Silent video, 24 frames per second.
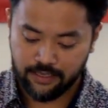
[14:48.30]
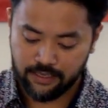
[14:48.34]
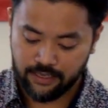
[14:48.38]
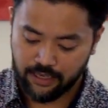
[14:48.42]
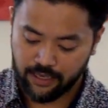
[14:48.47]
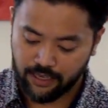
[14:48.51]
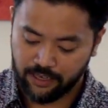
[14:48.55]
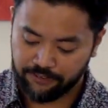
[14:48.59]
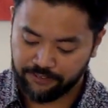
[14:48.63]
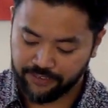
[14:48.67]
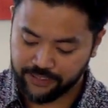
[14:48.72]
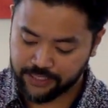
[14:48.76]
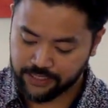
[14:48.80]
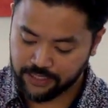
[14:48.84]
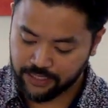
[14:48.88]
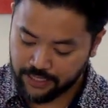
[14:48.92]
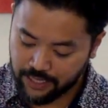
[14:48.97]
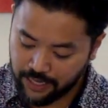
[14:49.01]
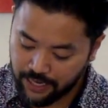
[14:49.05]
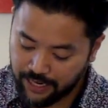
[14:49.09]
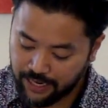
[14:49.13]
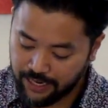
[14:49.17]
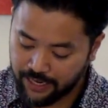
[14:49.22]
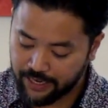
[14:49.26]
If it's
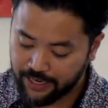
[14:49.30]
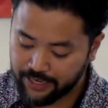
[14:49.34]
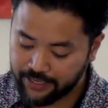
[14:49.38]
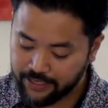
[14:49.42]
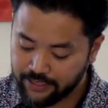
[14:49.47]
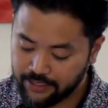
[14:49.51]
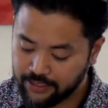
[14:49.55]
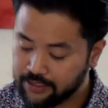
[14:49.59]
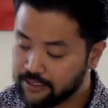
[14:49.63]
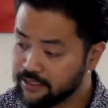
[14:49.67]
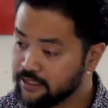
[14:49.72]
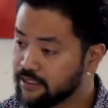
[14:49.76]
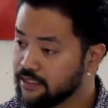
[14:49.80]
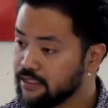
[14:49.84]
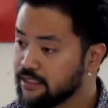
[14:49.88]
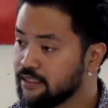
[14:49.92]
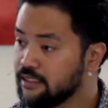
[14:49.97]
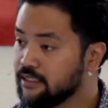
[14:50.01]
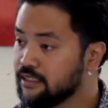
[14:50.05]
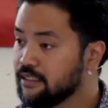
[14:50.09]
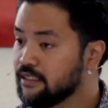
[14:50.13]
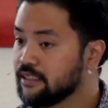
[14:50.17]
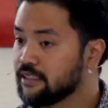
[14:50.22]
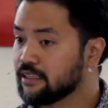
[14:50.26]
God,
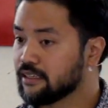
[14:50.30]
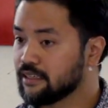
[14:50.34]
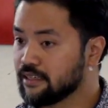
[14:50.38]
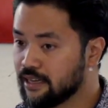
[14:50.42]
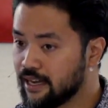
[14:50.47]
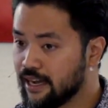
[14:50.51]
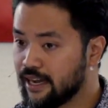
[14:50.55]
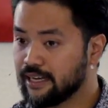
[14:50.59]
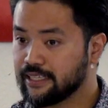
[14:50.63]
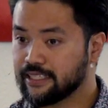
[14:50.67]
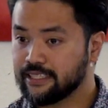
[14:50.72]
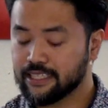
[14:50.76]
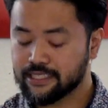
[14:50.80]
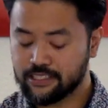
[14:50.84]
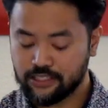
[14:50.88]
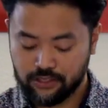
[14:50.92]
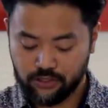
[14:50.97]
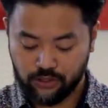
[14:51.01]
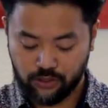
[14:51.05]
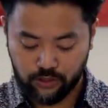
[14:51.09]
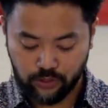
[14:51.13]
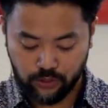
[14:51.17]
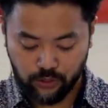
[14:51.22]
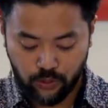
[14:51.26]
God gets the
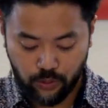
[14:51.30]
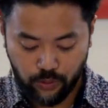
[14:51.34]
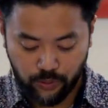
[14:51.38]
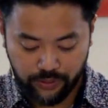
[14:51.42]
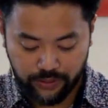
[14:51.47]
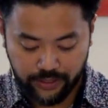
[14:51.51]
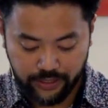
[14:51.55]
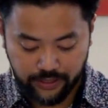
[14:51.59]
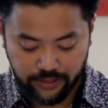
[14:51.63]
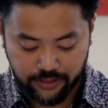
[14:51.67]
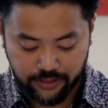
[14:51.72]
glory